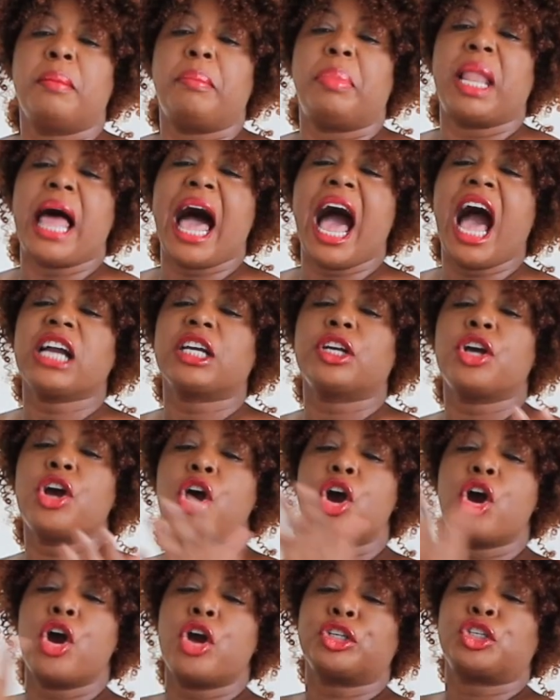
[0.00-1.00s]
Black
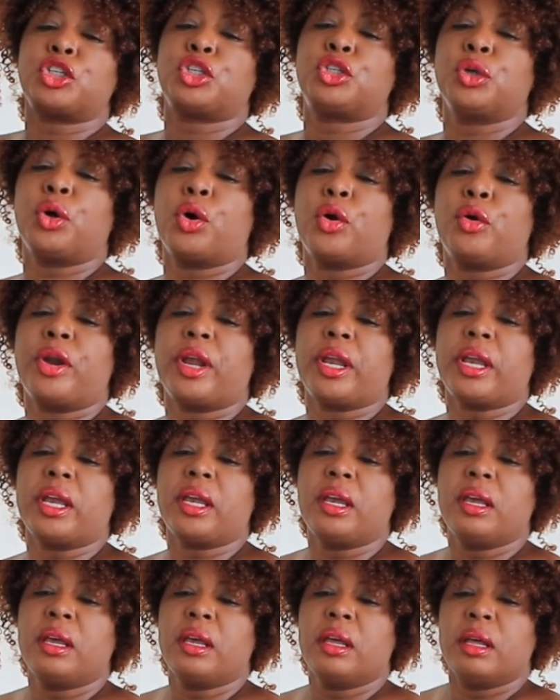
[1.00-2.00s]
HERstory.
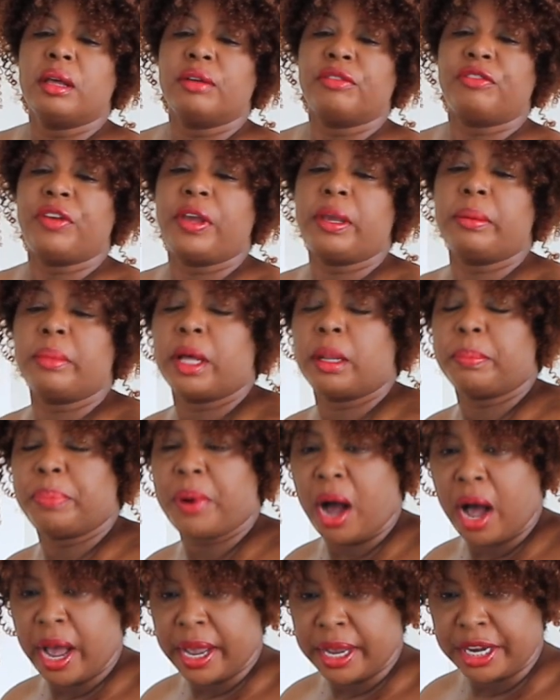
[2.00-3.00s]
Female
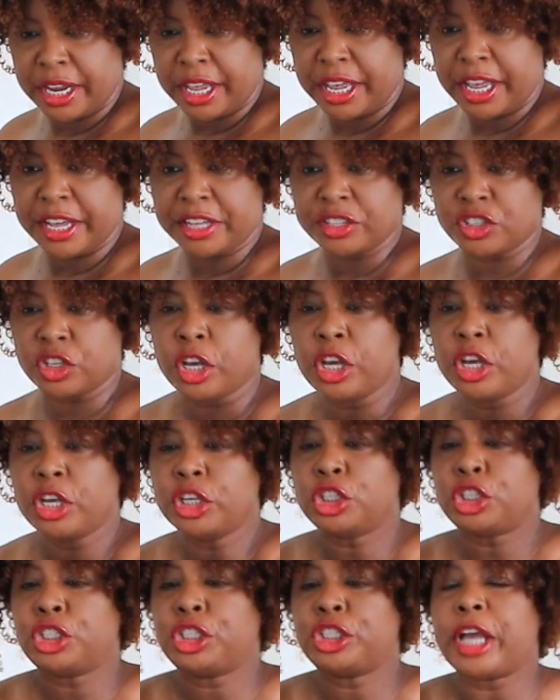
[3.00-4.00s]
pioneers
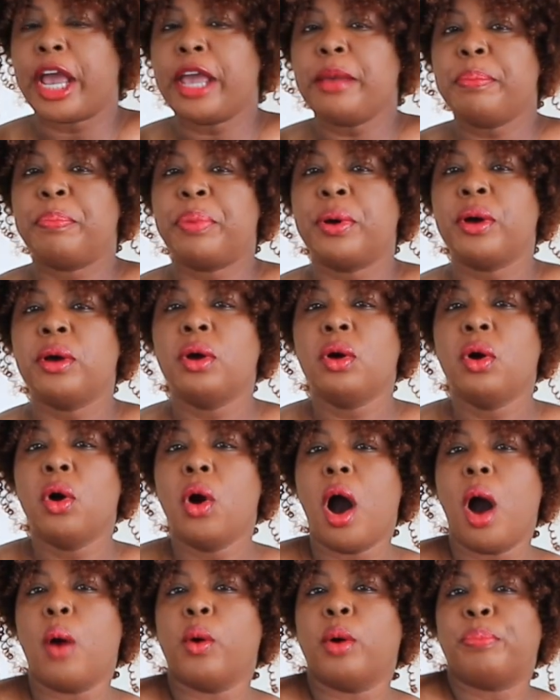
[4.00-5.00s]
shape
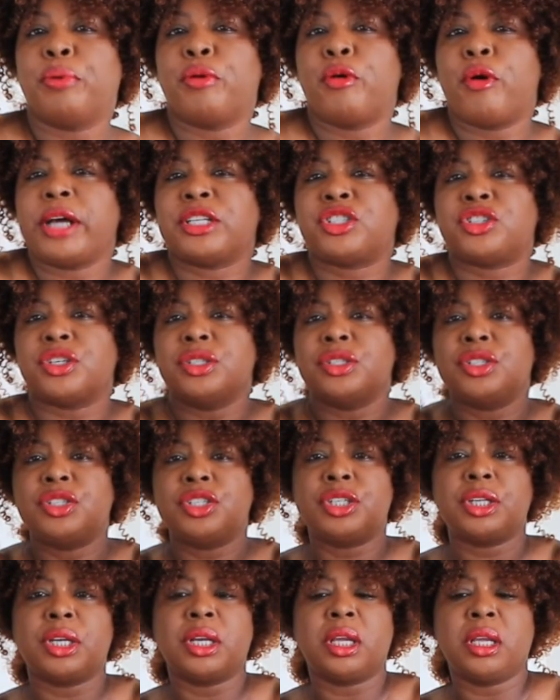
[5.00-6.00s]
our
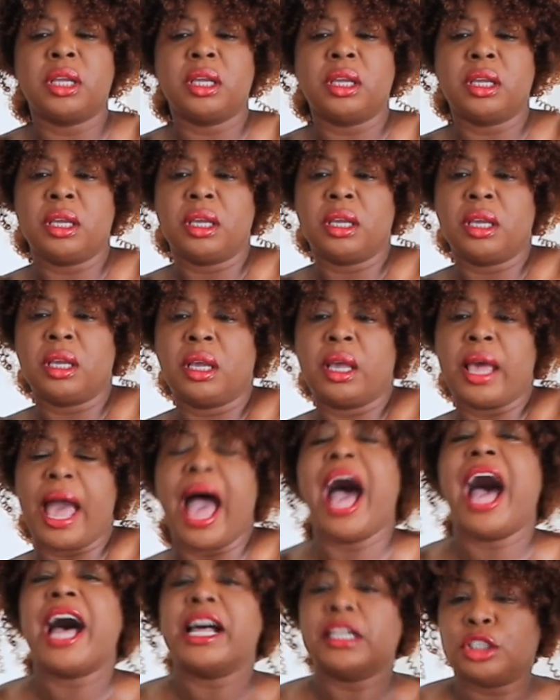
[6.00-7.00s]
present
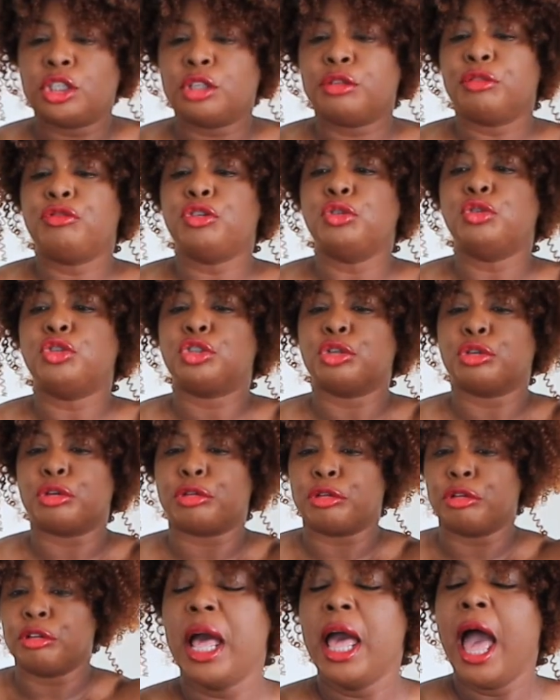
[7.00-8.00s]
and future.
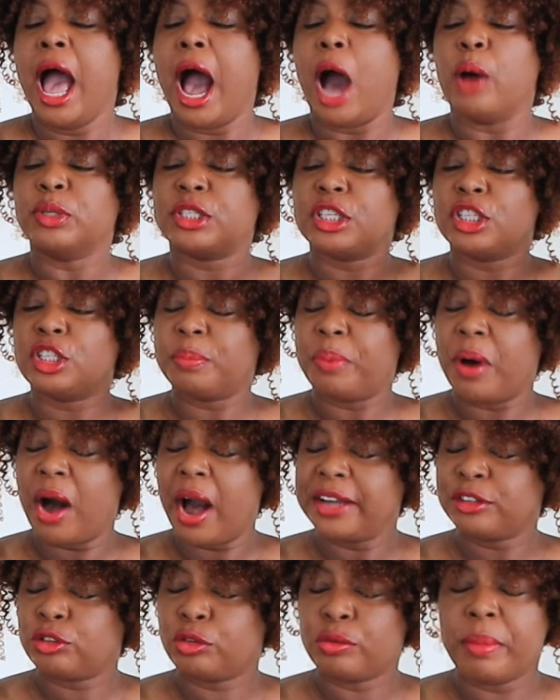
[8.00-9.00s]
I was
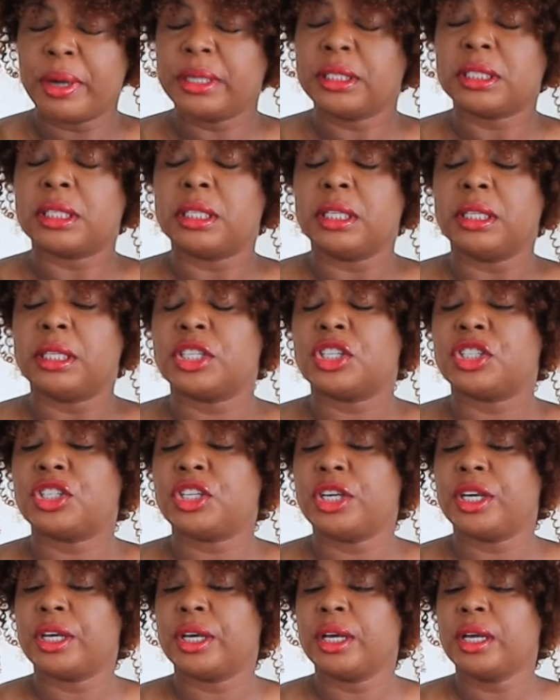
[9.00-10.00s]
inspired tremendously this
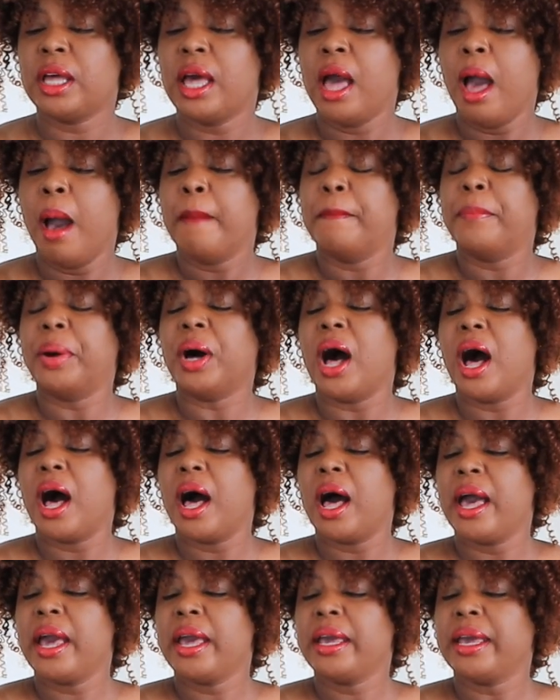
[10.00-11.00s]
year
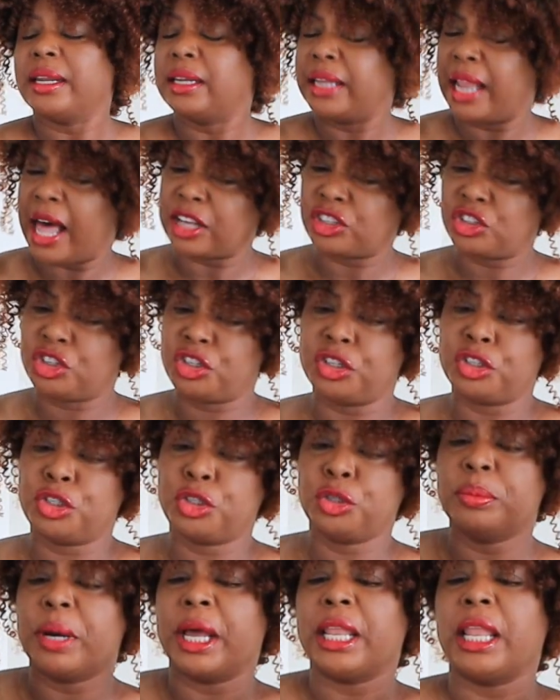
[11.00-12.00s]
by and last year
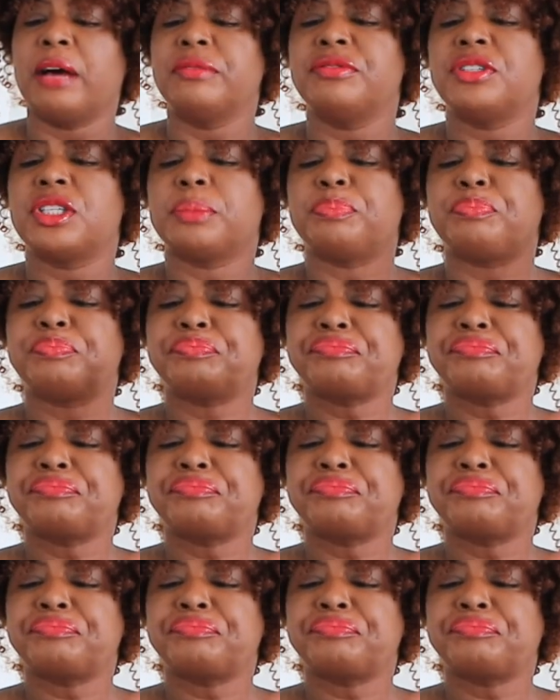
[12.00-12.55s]
to my loves.